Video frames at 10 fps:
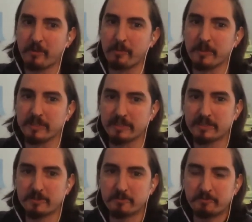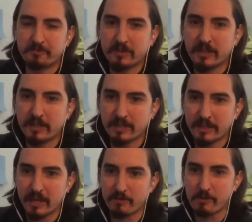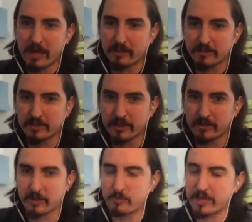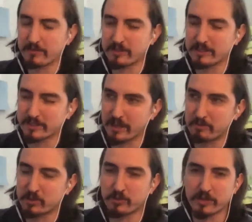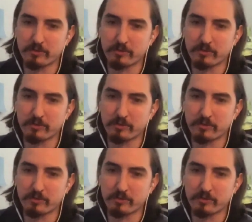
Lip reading: it's kind of a balance there that we have to decide between.